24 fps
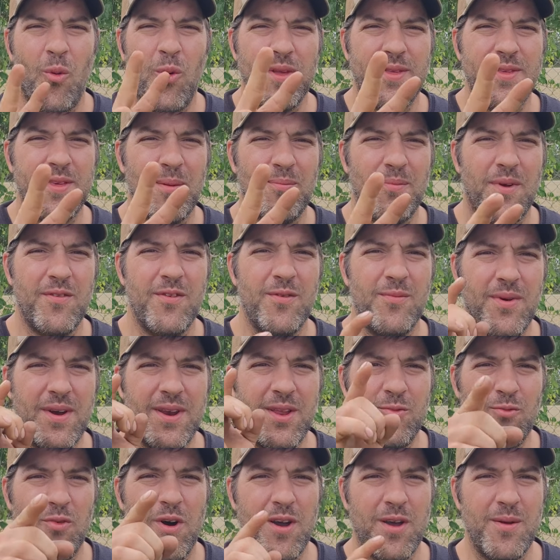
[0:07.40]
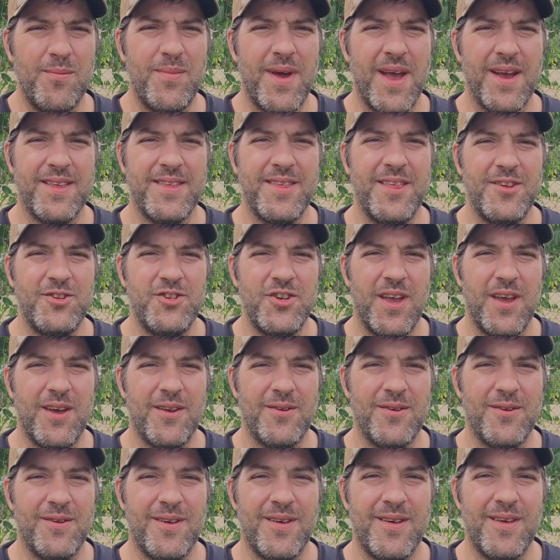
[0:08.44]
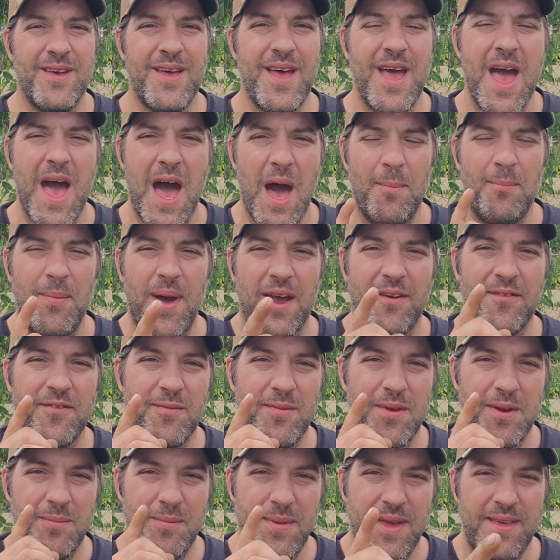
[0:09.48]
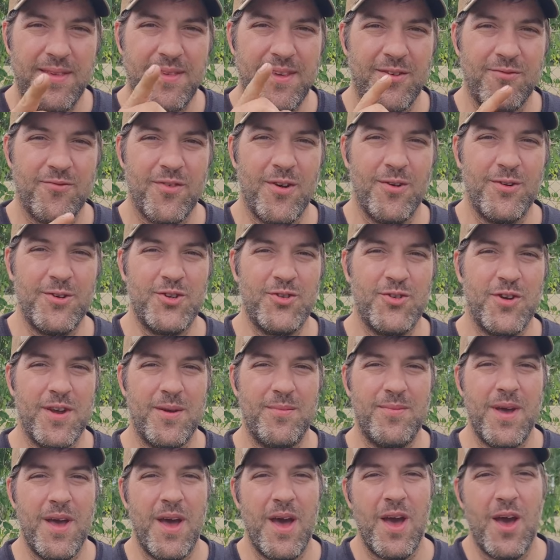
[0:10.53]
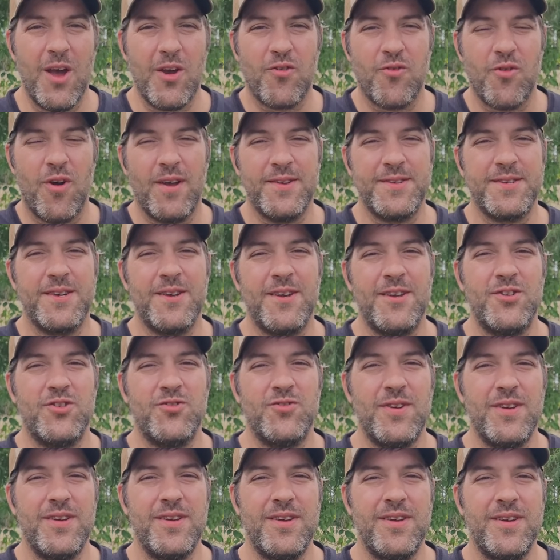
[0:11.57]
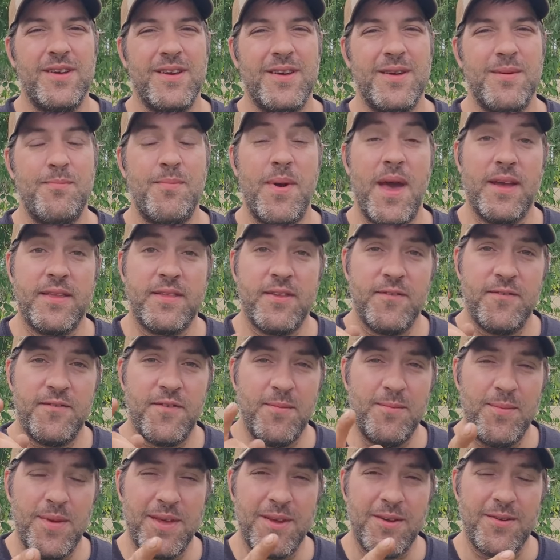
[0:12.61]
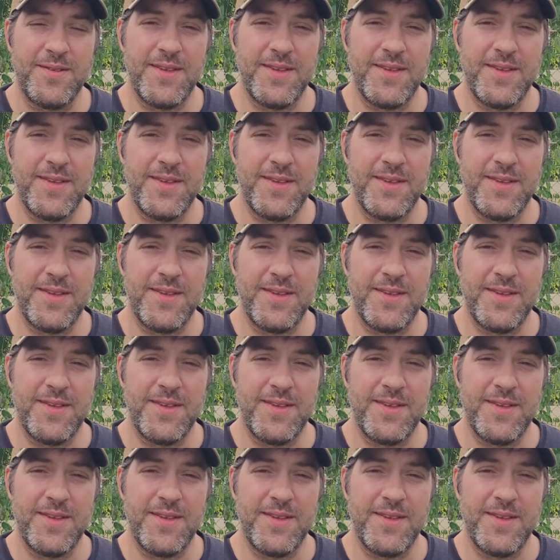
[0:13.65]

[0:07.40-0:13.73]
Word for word: What's up, everybody? Welcome back to the channel. I'm back from an amazing road trip, cross country, back to familiar